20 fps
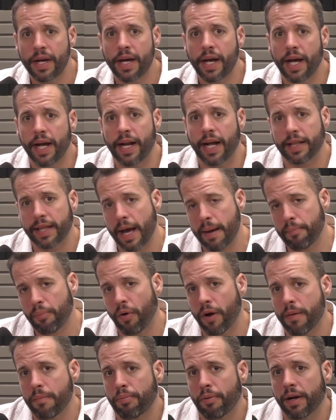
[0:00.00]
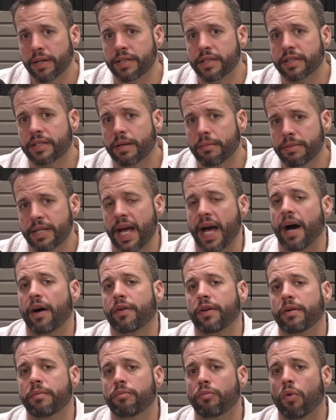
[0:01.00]
and at that point, prices come
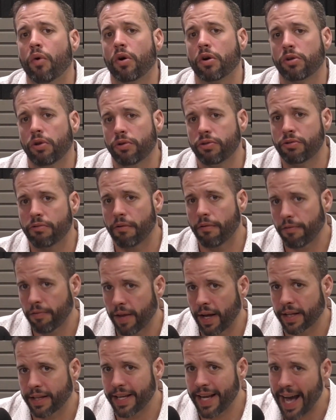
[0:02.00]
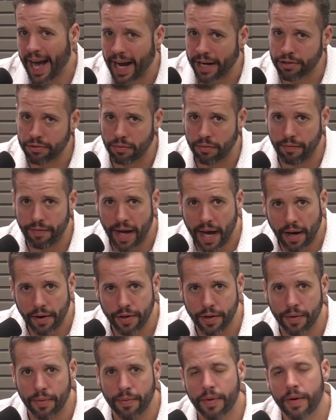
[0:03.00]
down and more closely reflect the actual
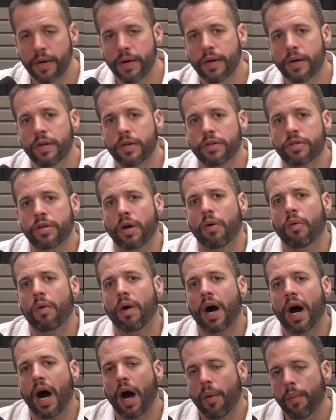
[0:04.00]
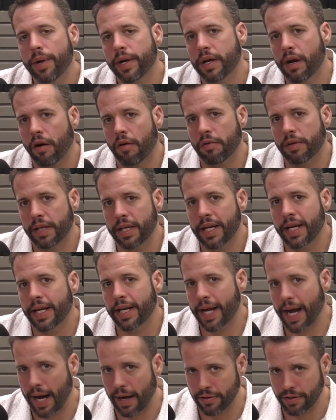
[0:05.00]
value. So, are we currently in
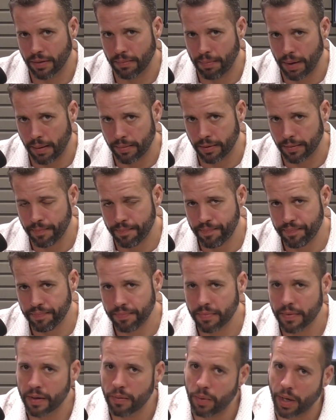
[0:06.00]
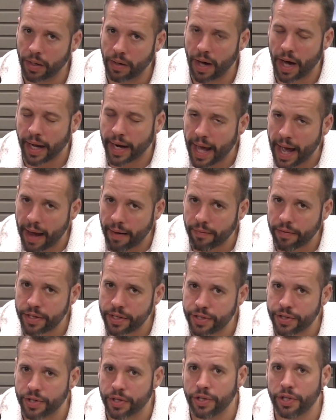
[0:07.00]
a housing bubble? Well, on
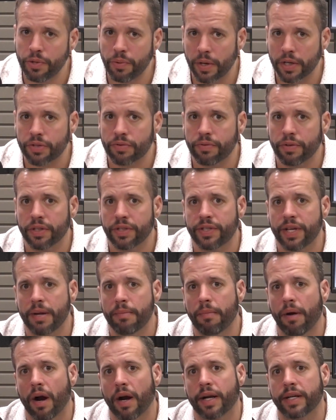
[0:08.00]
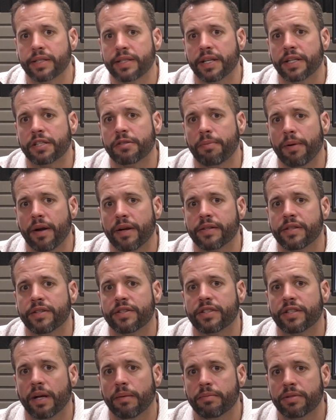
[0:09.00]
average, the U.S. real estate market is experiencing
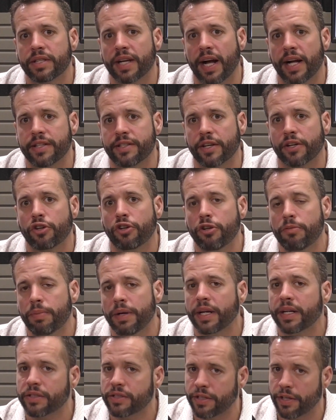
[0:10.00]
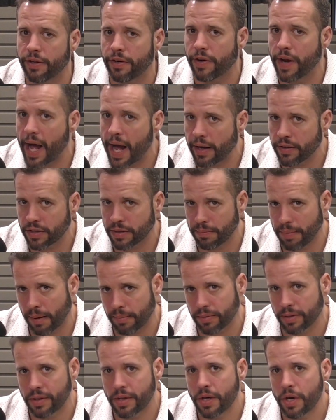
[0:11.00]
some signs that could be considered a housing bubble.